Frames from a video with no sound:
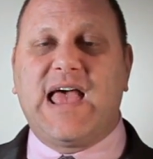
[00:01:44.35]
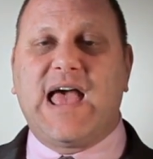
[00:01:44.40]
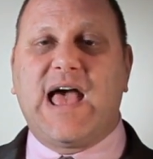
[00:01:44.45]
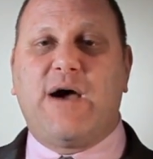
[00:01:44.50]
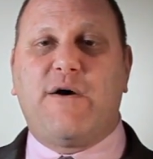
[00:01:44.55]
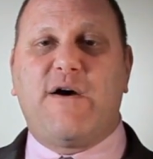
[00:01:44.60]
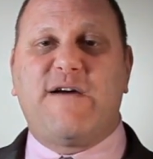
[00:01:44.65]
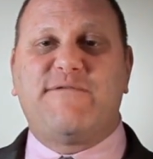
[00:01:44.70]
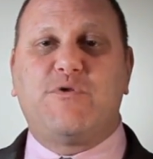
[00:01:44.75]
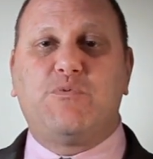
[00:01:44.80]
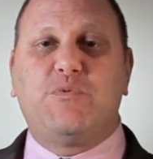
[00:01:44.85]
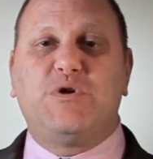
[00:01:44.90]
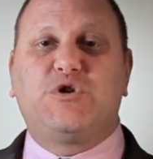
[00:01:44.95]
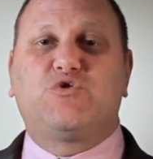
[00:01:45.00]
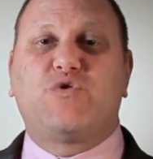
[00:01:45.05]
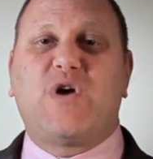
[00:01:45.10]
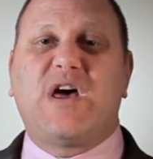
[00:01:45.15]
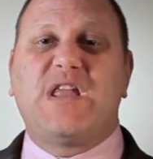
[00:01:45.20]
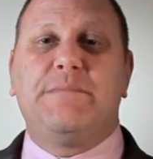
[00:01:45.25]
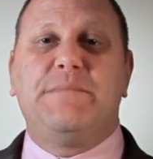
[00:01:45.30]
However, we
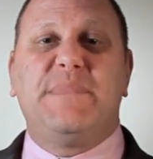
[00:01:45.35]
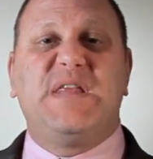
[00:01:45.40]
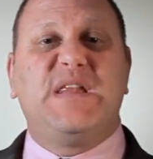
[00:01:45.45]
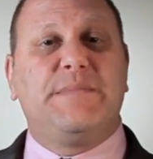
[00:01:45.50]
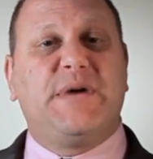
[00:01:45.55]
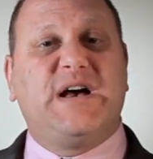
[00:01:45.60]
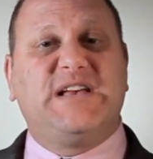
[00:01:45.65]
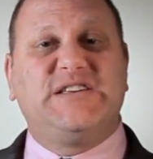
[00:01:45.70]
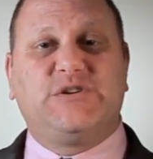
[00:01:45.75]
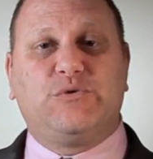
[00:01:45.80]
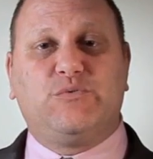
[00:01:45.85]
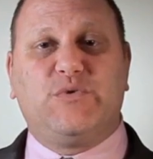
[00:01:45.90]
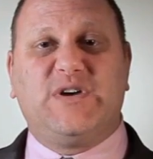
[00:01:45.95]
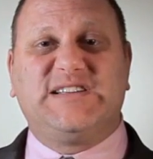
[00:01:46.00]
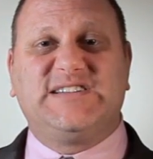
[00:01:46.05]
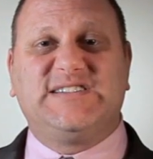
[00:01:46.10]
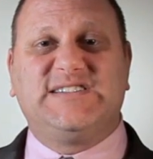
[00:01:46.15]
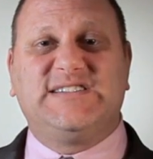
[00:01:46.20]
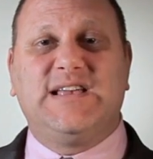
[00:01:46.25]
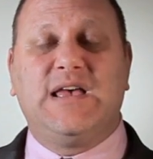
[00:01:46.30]
try to minimize the
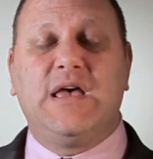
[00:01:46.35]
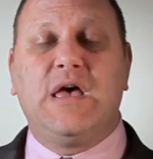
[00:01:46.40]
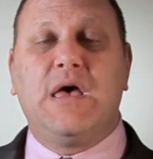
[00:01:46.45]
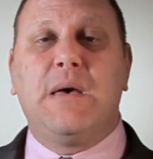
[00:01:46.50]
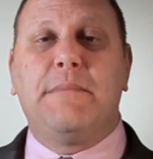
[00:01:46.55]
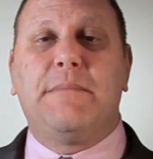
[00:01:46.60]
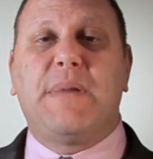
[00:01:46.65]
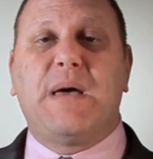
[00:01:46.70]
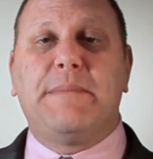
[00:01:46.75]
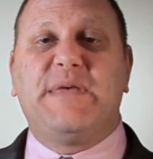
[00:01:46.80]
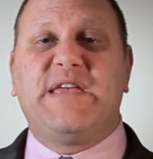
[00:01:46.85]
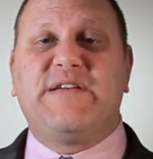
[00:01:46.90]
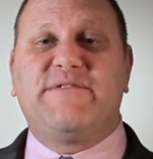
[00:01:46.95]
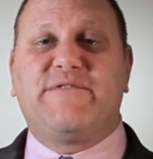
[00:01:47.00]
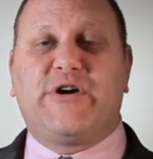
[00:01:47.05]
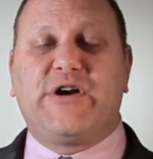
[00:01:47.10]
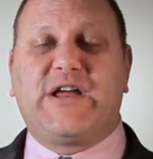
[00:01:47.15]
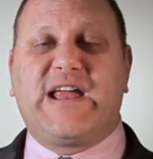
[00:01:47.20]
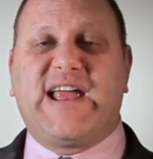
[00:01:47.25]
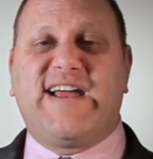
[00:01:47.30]
risks by being
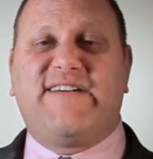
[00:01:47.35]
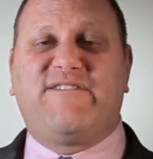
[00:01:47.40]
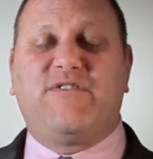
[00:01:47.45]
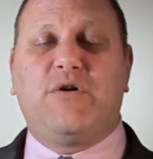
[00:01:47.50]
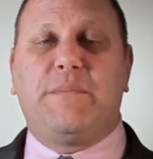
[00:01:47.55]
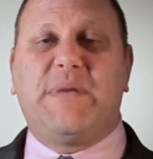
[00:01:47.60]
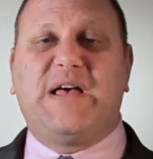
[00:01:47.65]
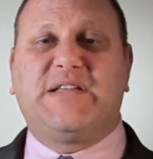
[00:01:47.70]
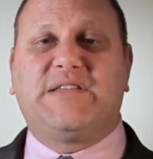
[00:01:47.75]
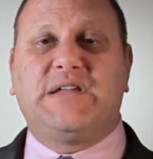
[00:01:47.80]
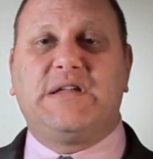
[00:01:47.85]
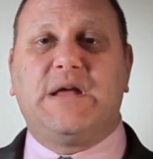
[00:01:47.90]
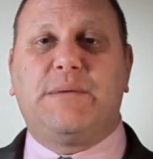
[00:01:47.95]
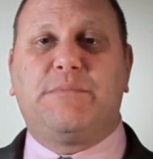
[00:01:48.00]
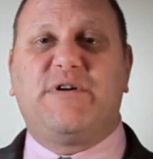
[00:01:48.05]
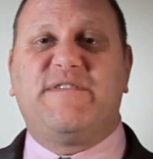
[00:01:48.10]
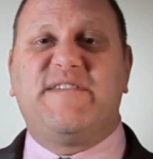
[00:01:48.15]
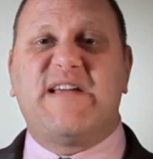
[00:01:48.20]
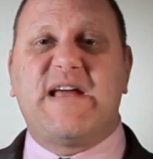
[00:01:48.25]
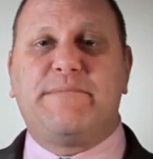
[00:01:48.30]
very careful about the
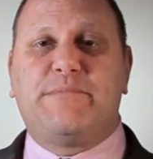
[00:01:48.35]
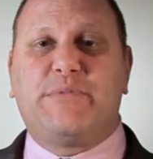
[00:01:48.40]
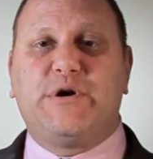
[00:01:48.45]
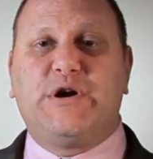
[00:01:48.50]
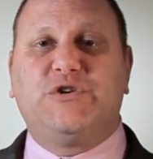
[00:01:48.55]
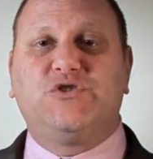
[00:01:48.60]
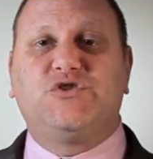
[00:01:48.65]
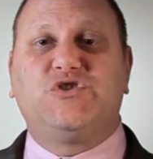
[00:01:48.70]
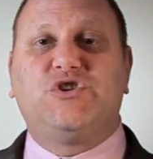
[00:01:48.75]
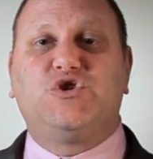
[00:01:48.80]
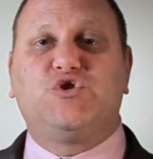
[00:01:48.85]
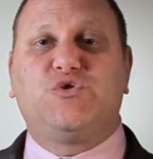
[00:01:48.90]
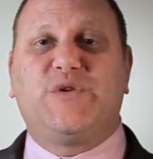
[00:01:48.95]
number of embryos to